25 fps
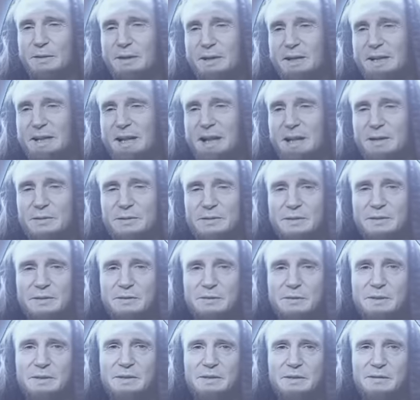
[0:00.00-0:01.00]
the
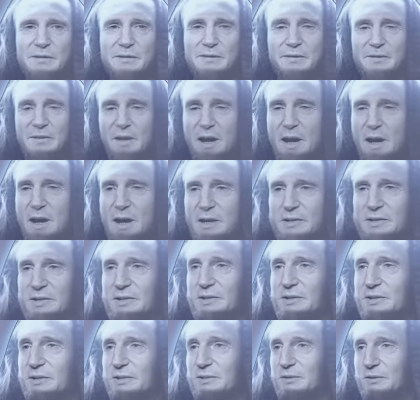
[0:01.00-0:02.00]
council was a farce
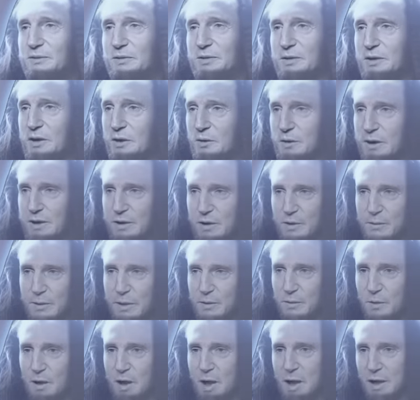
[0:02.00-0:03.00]
and you know it,
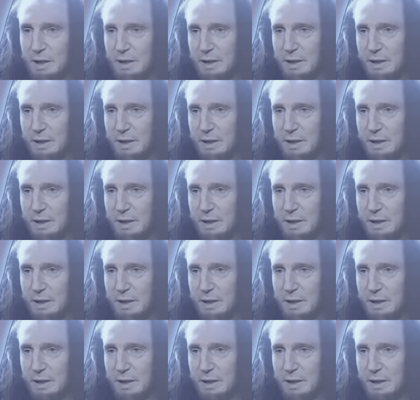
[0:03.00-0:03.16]
Obi-Wan.